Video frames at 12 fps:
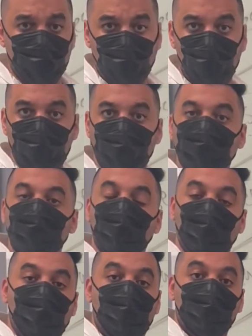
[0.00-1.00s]
equations
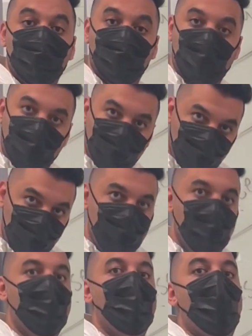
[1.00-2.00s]
change
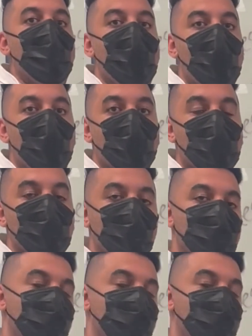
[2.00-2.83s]
and how can we